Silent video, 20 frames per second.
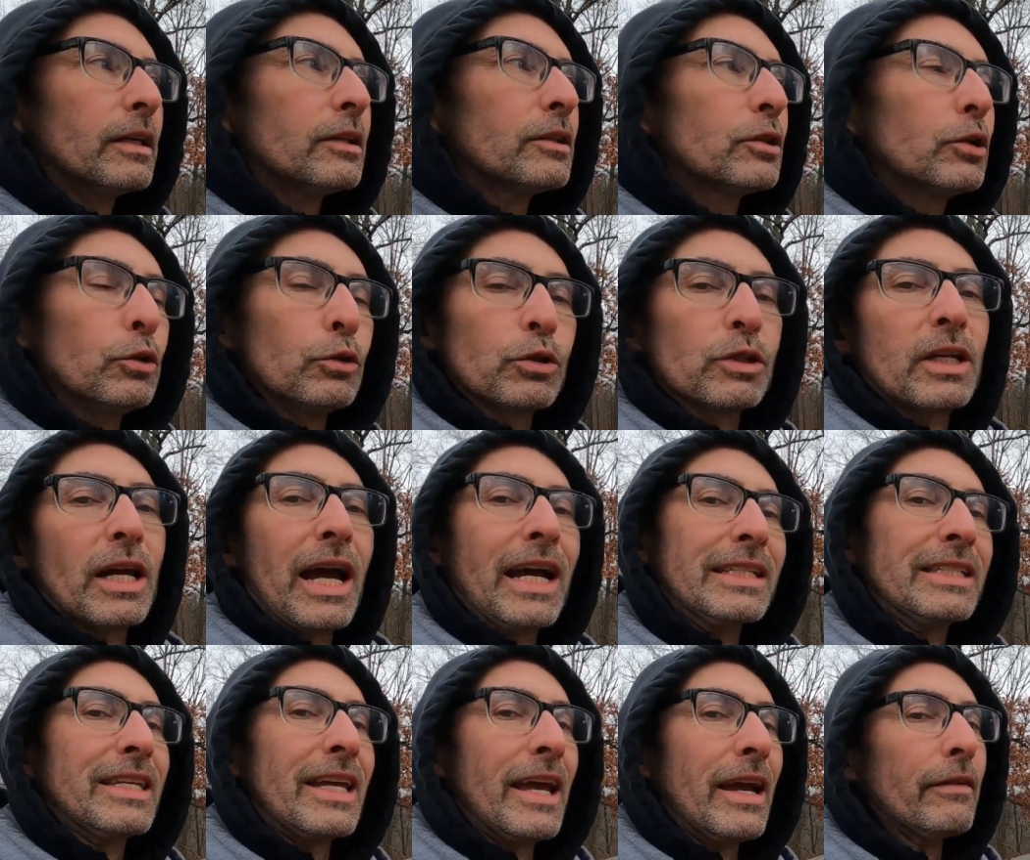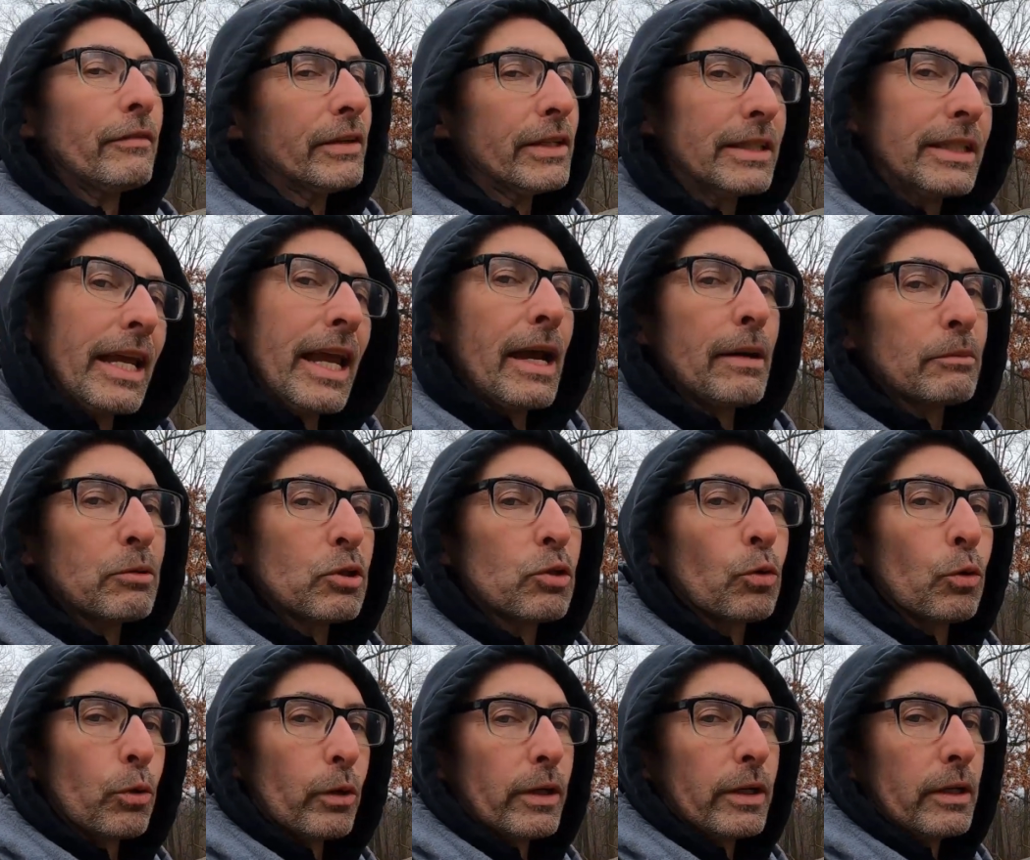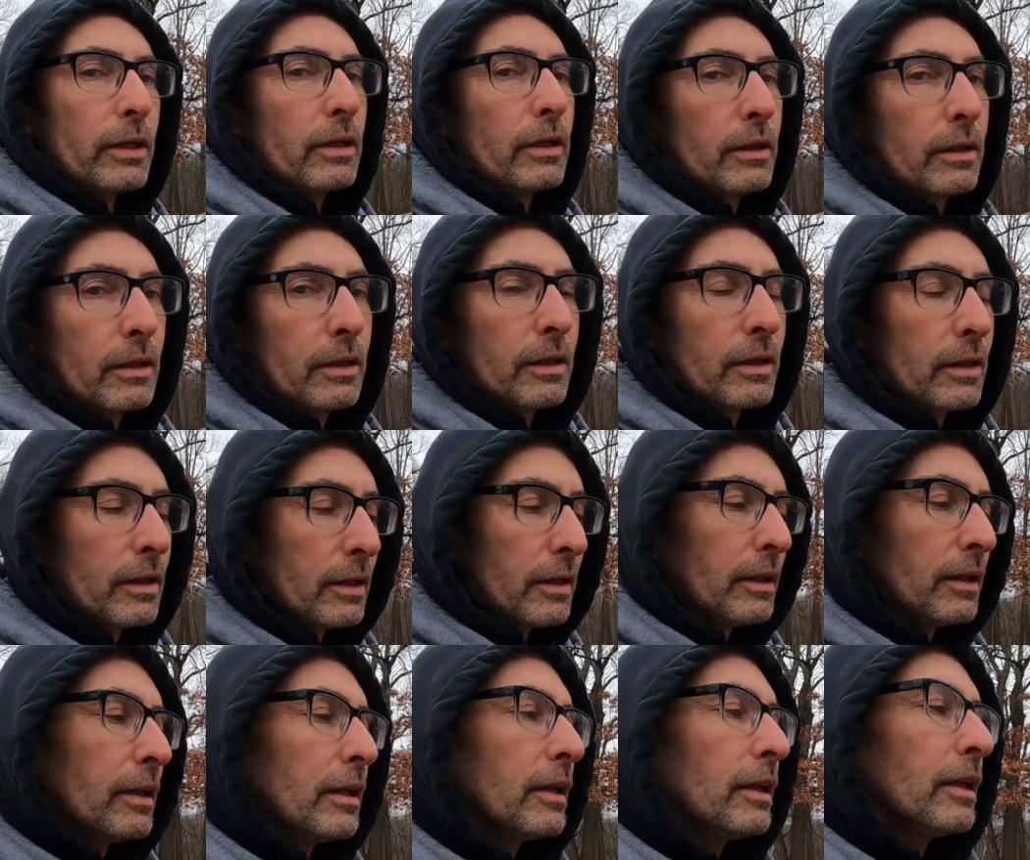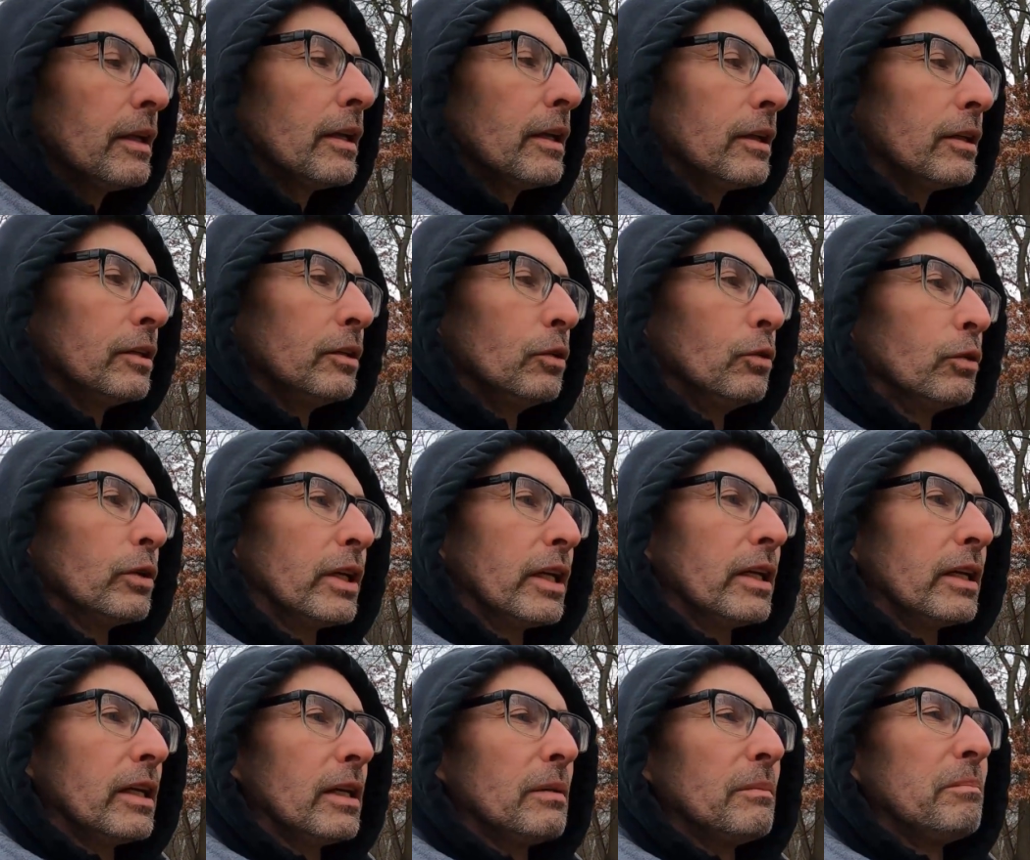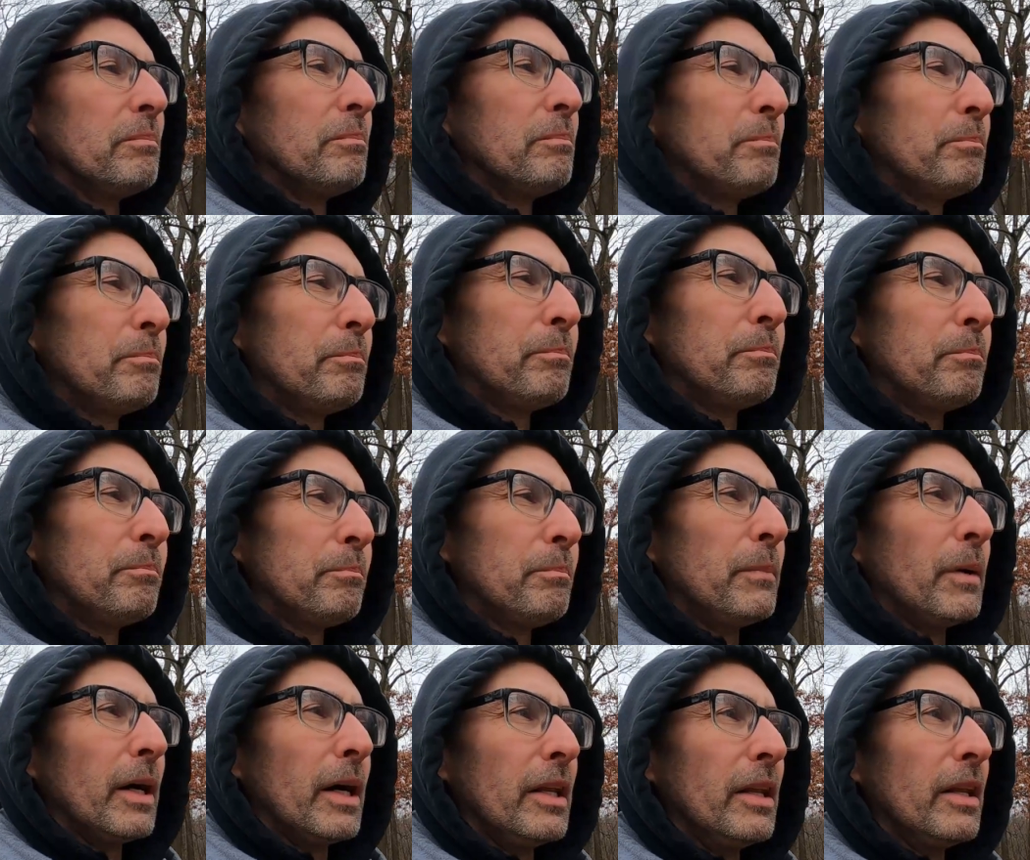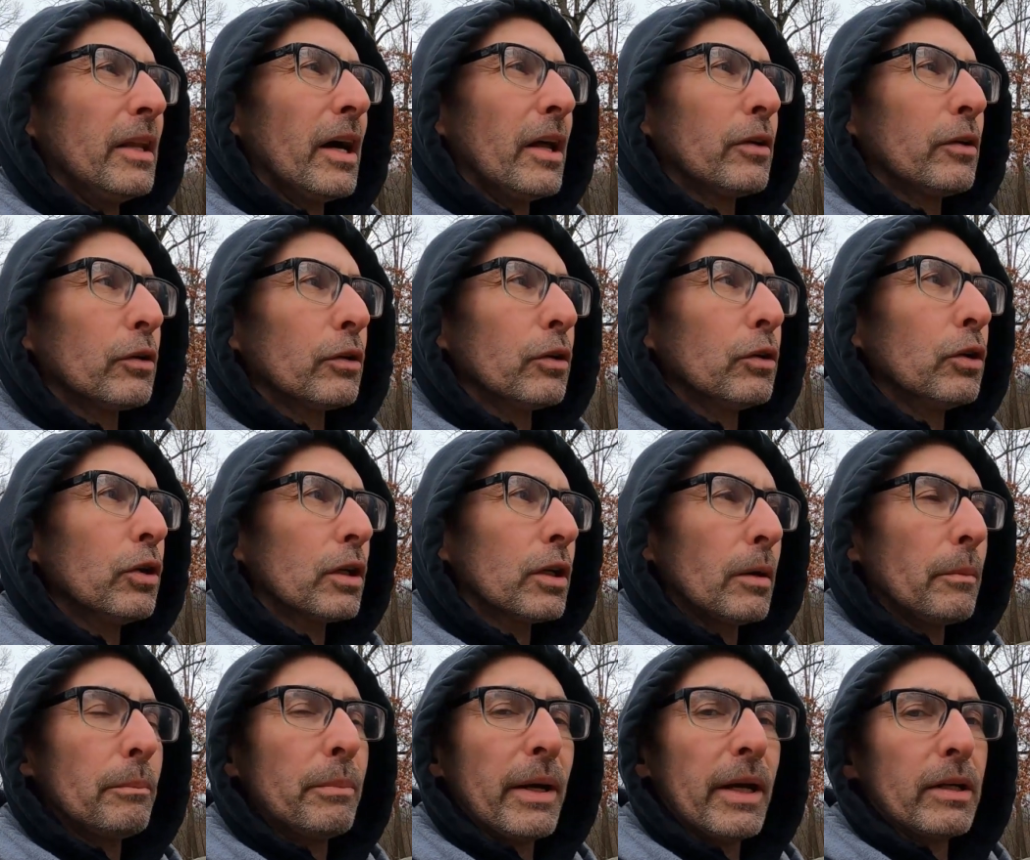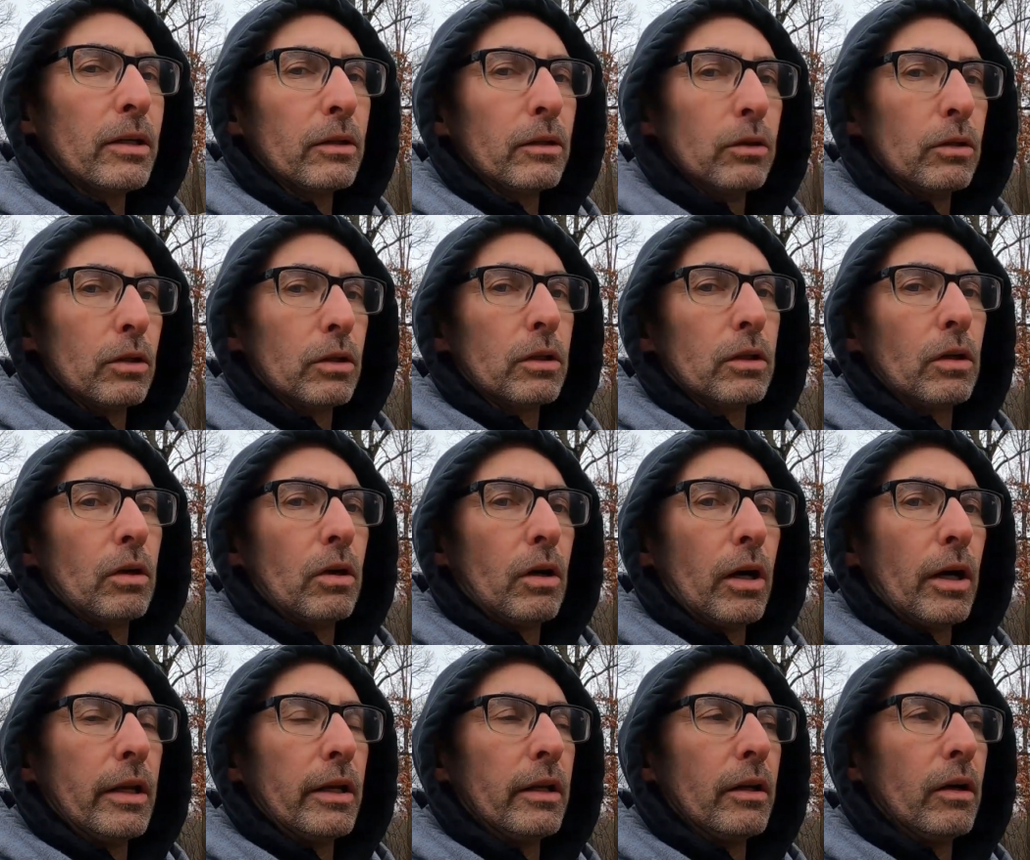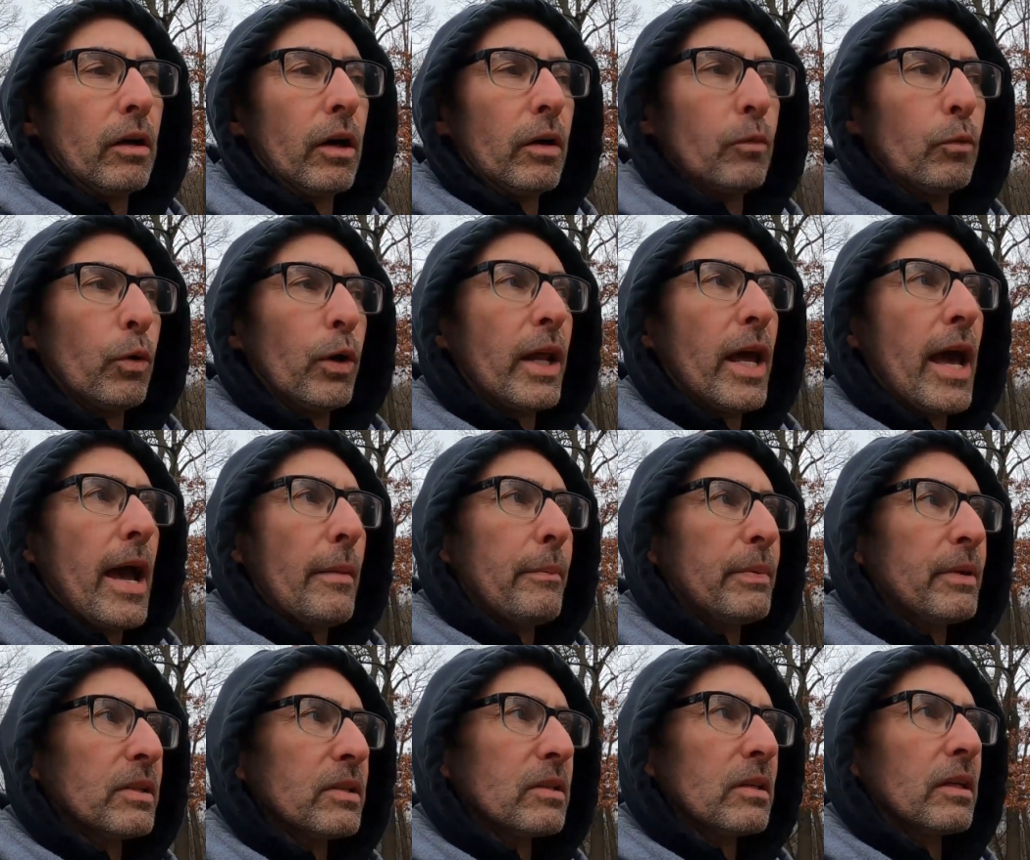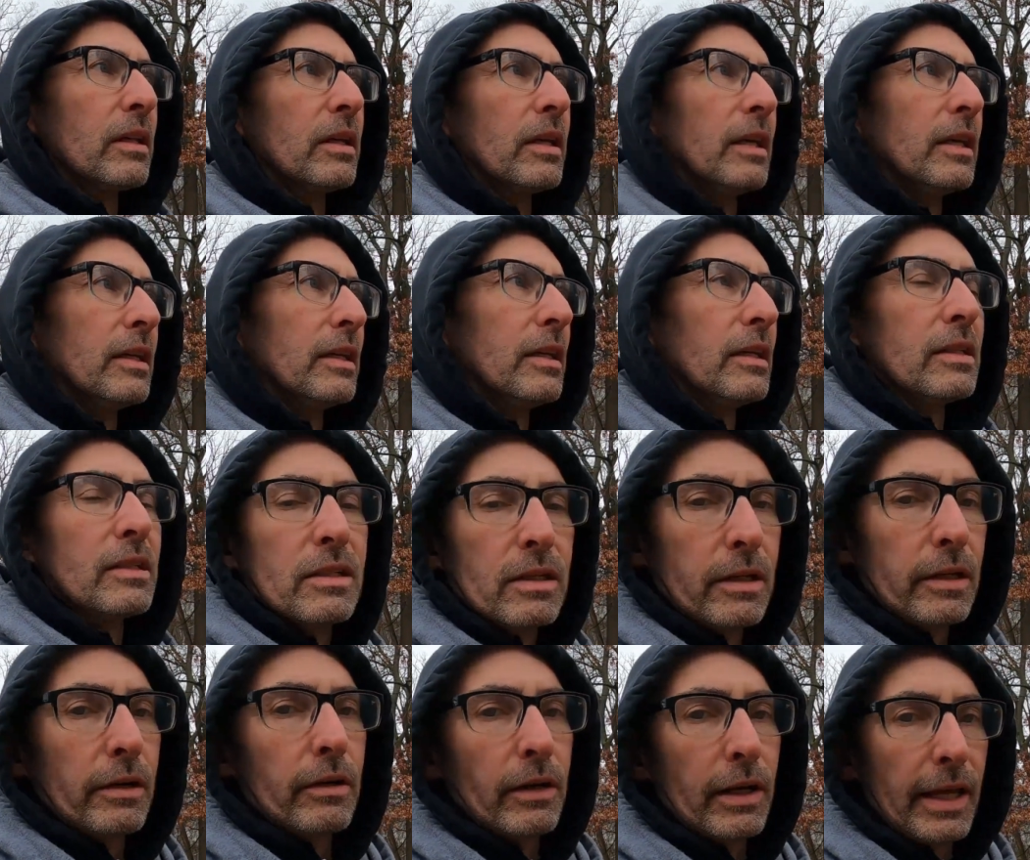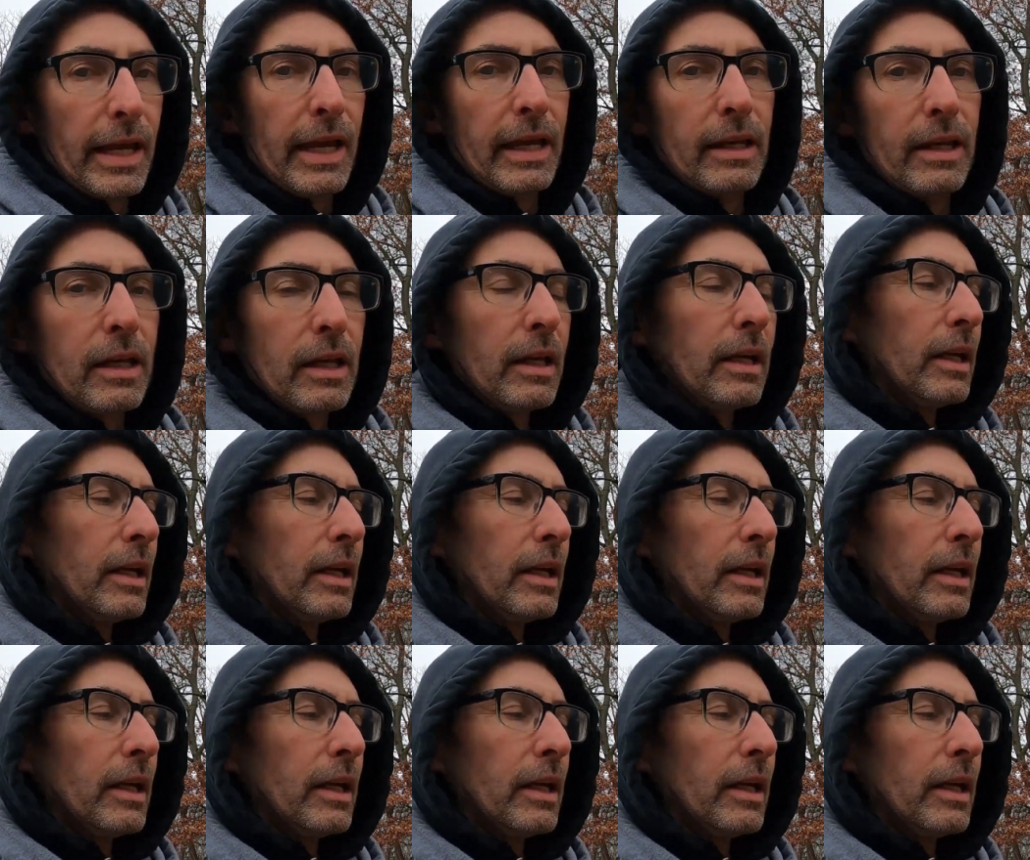Two Sides to Every Damn Story, you'll get another look, a better look on what happens to the Indians in their land.